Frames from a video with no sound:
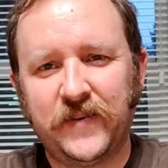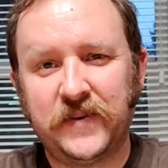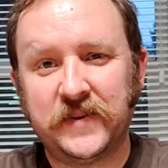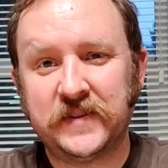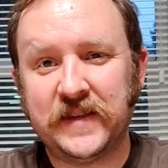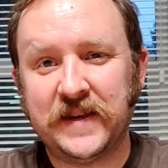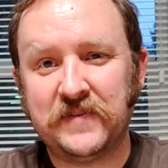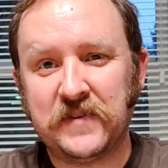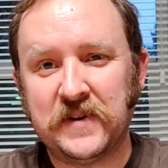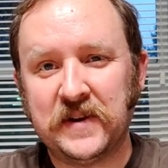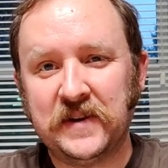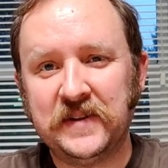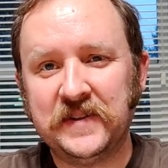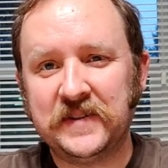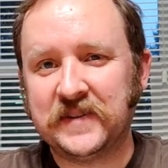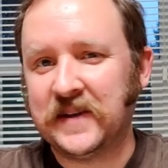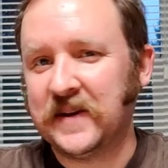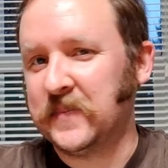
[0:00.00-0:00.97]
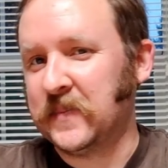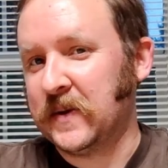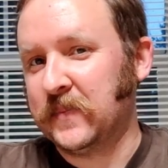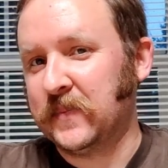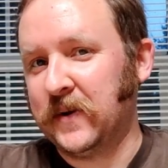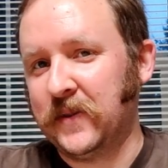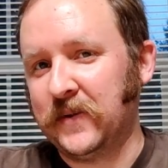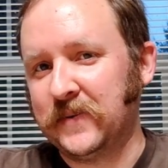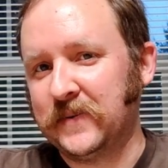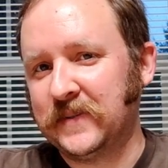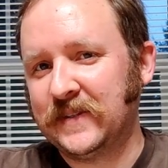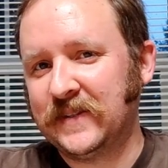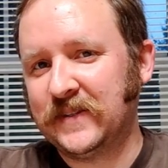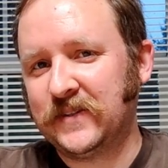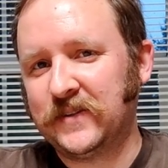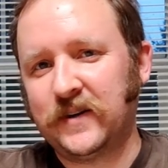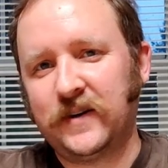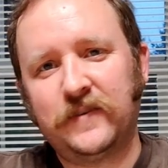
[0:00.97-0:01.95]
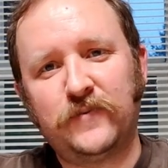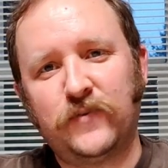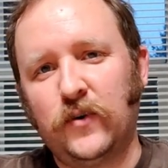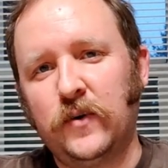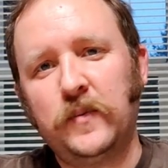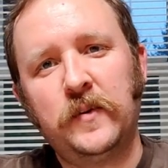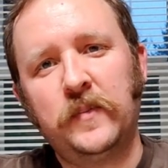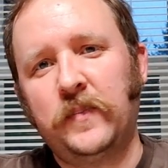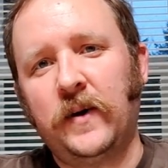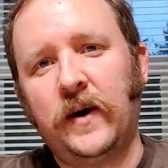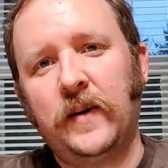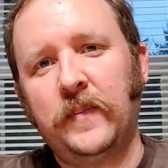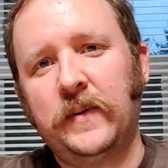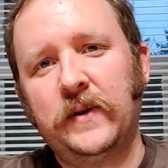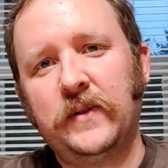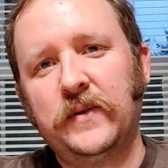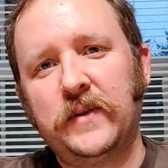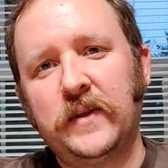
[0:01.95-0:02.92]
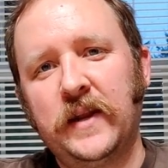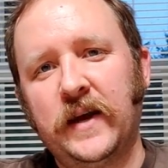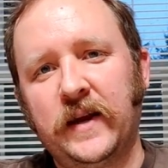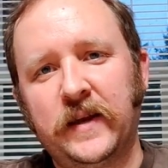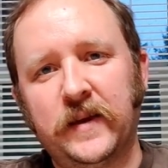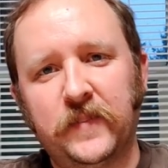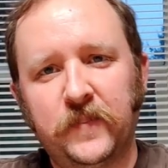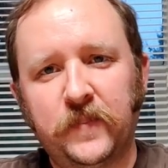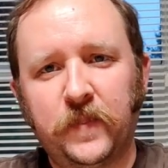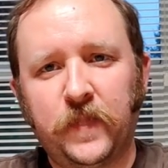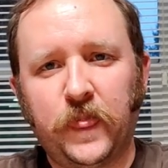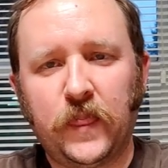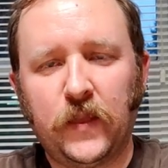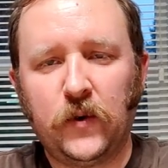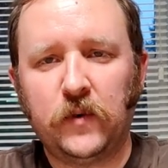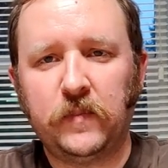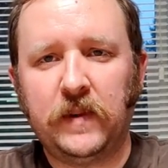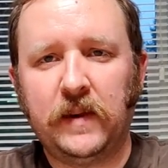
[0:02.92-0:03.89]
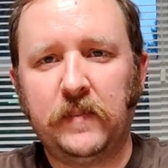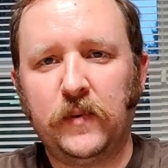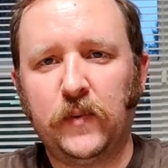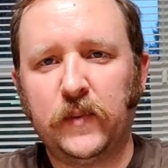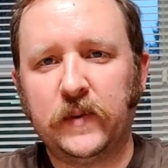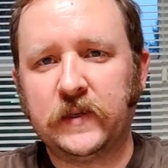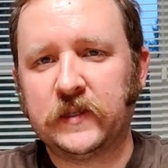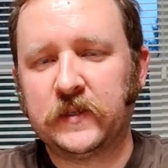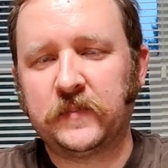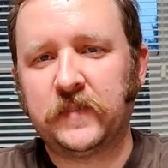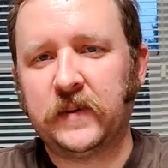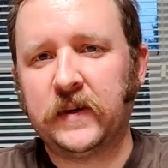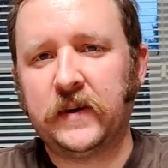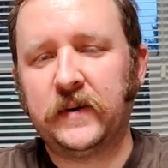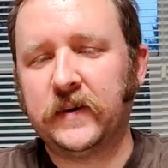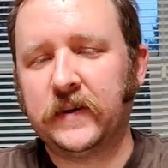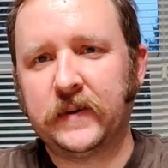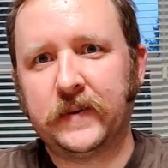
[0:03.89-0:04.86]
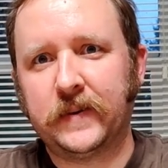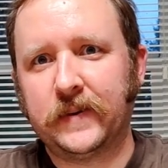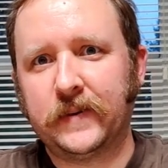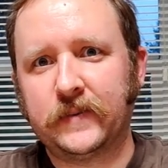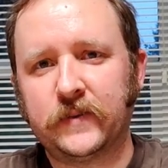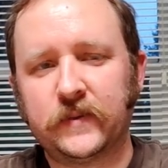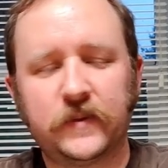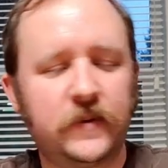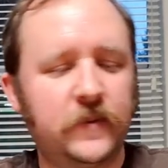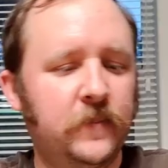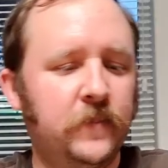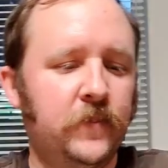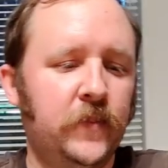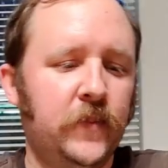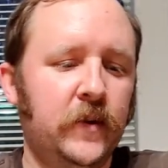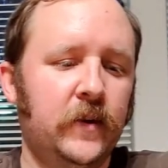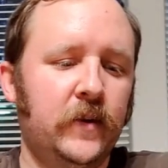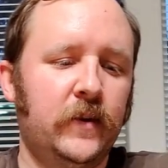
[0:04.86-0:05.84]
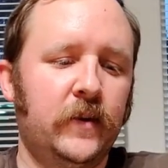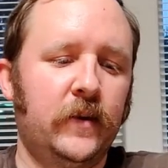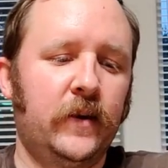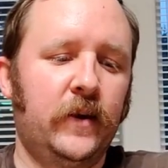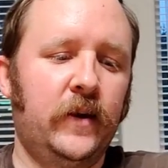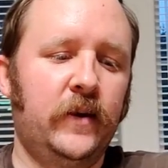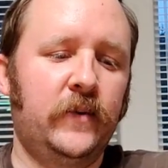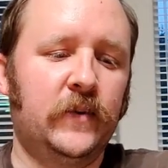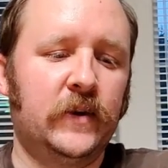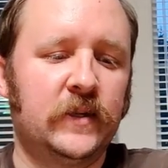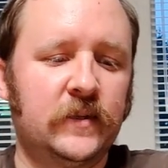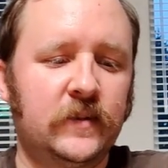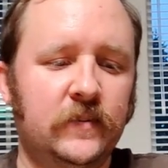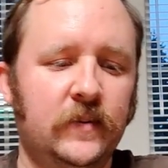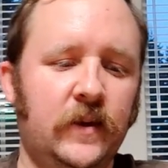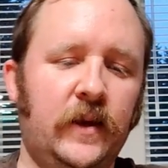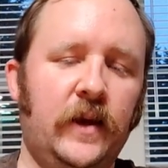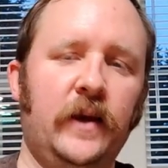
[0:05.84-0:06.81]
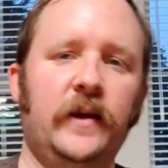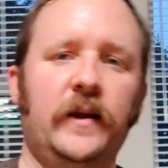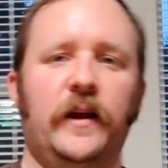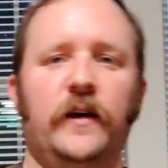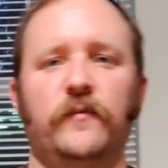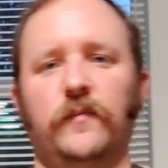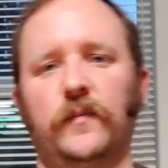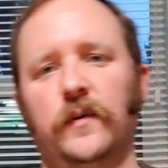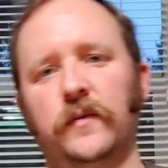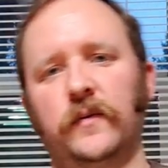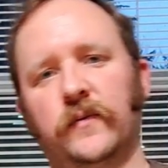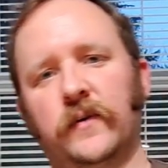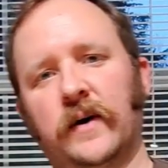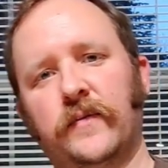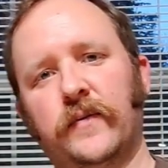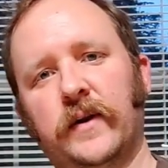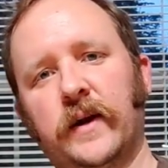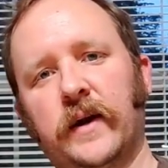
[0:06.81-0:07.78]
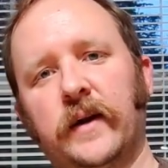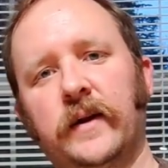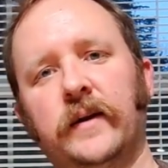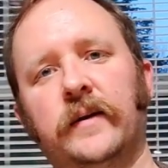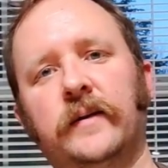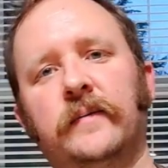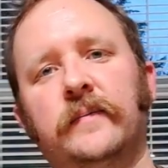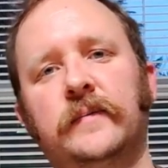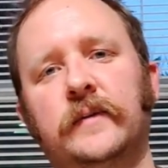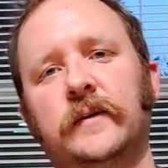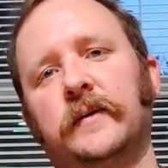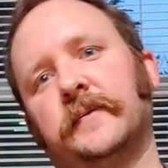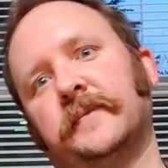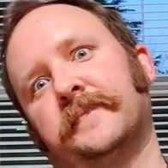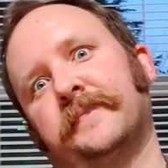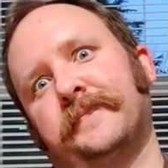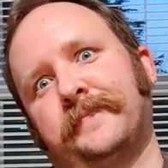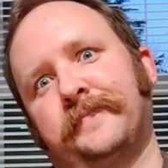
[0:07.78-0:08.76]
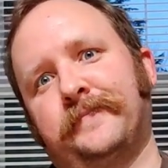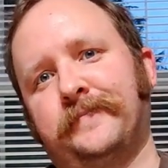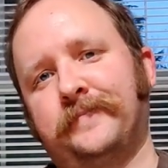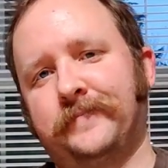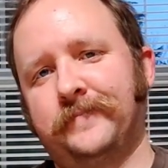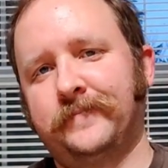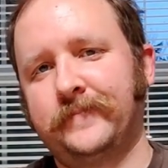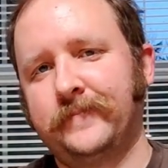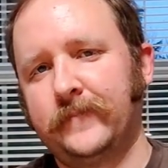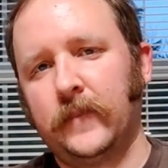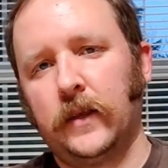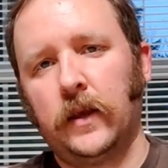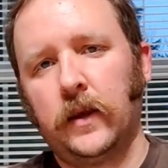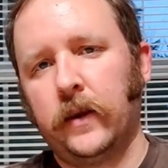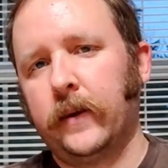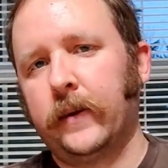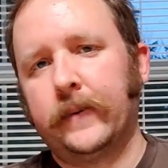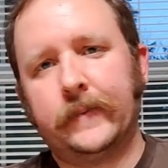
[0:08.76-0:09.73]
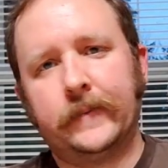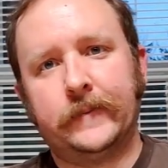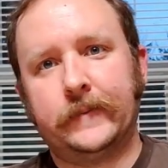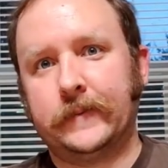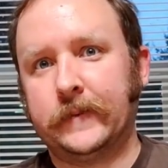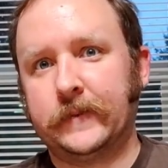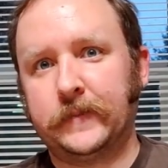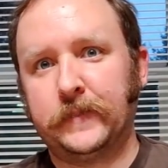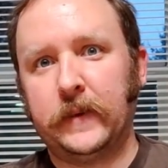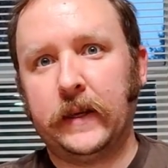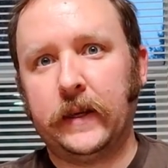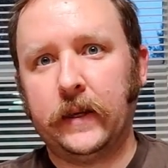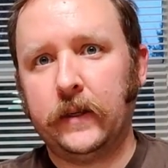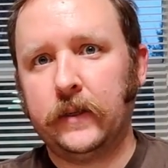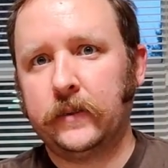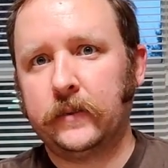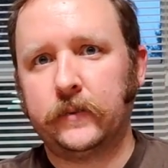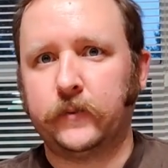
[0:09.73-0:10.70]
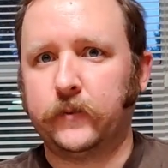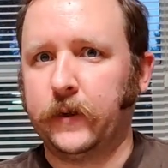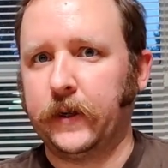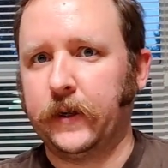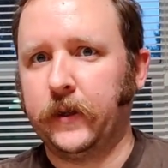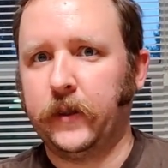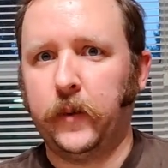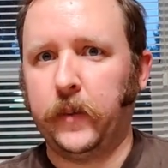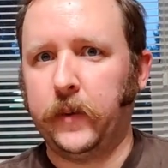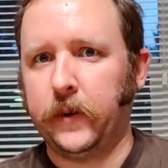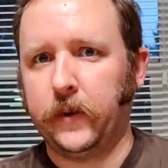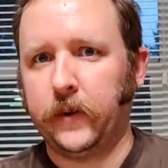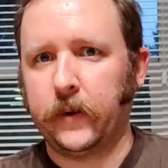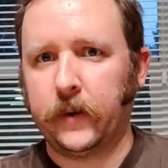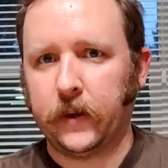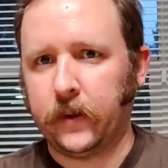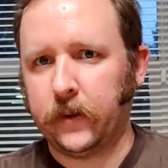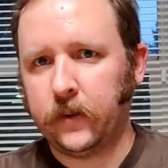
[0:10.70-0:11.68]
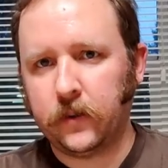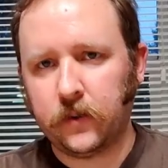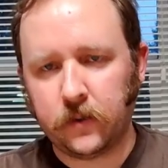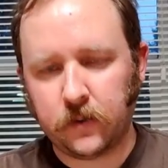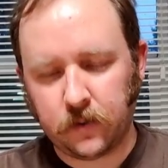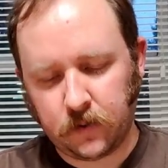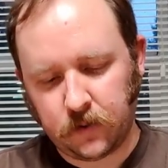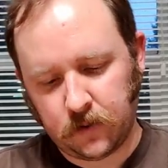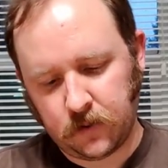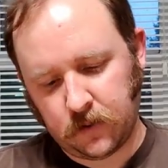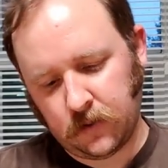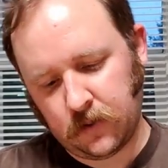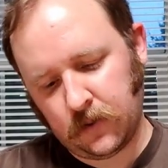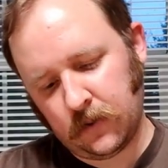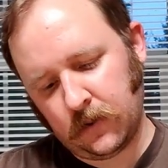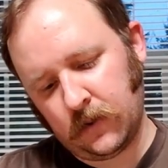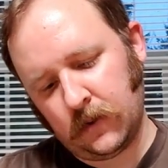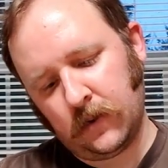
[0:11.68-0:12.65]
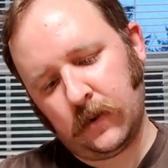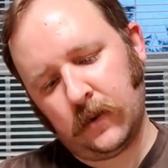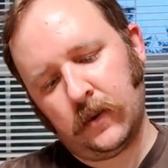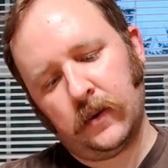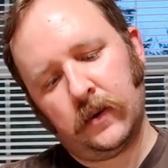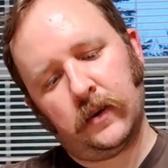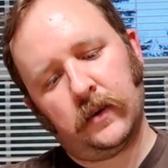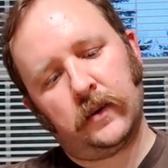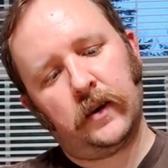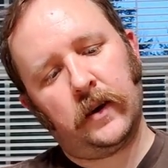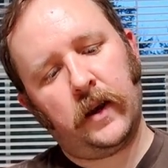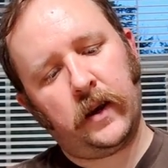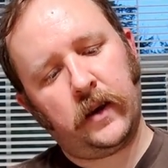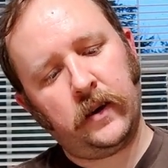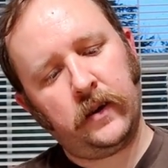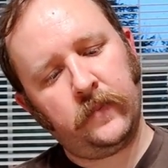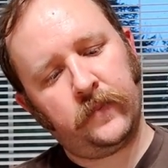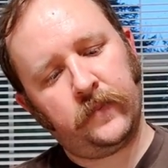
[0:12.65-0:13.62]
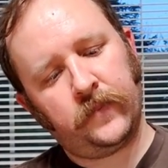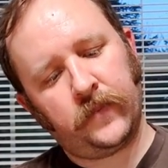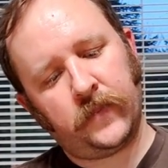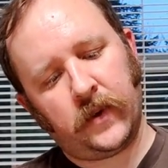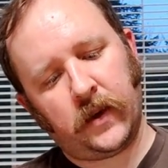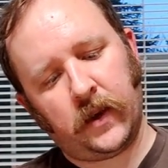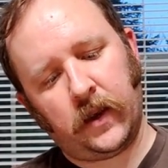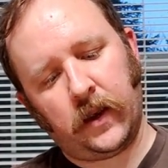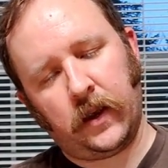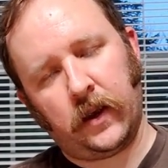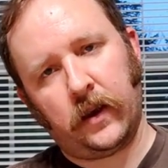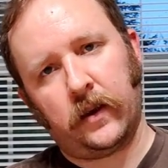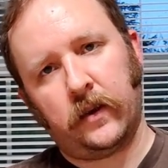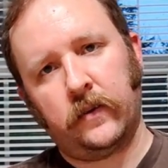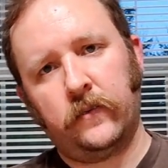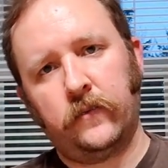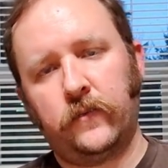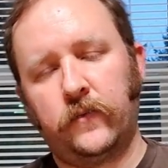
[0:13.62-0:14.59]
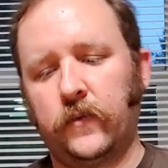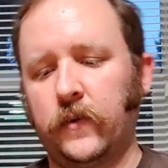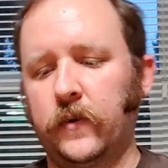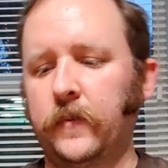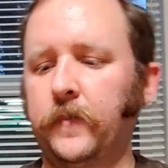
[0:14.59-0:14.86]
What's evident is that my brother and sister are far more popular than I am. Or maybe we're just better in concert. Anyways, I can't have them over every night. So, just me drinking the beer again. Tonight, I have